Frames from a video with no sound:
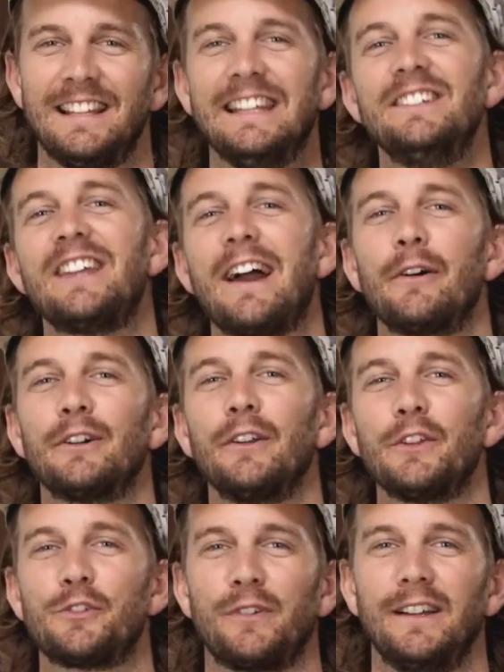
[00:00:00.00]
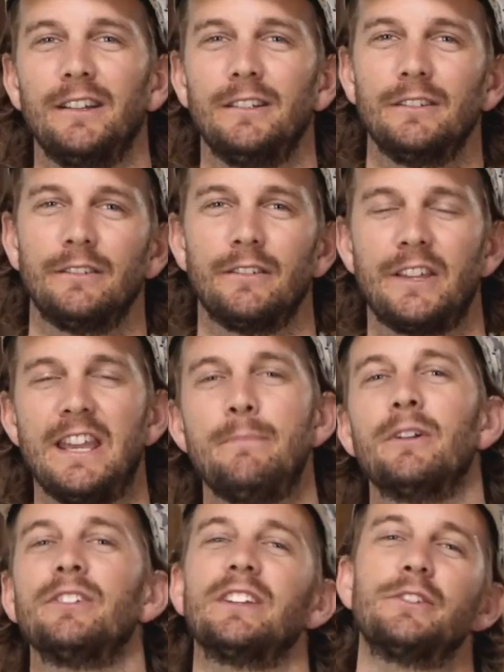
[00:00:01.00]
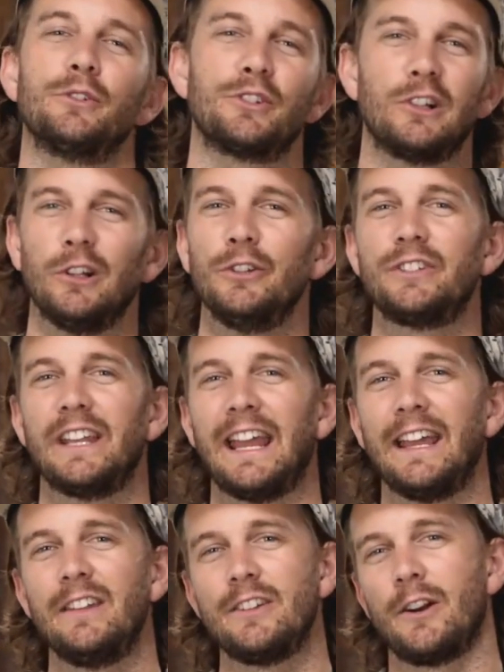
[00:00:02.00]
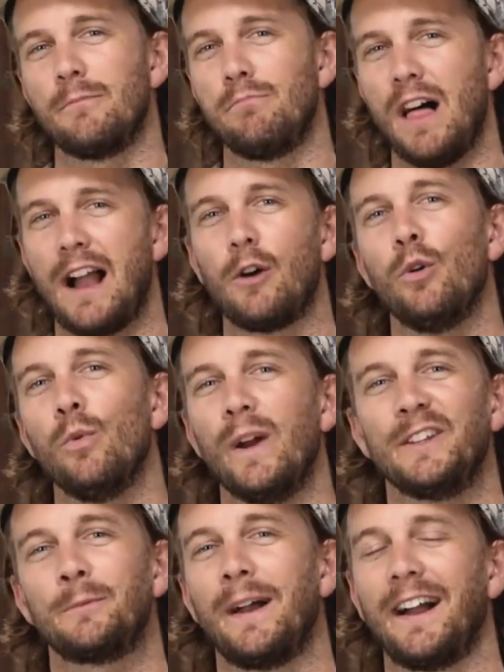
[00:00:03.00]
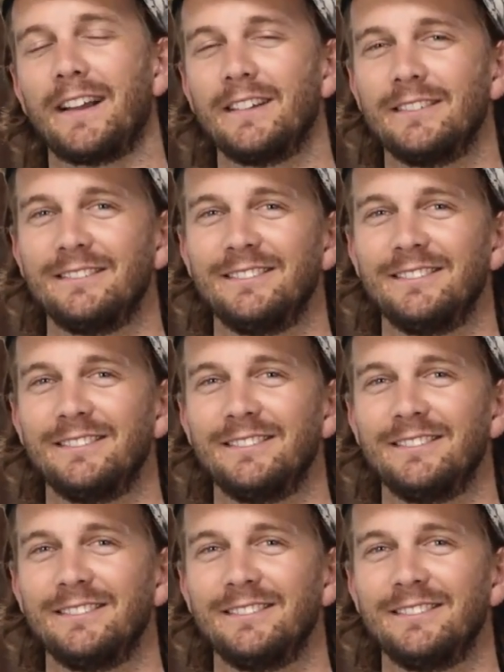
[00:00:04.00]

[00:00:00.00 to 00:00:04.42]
In town or on the trail, keep your essentials close at hand in our Black Hole Waste Pack.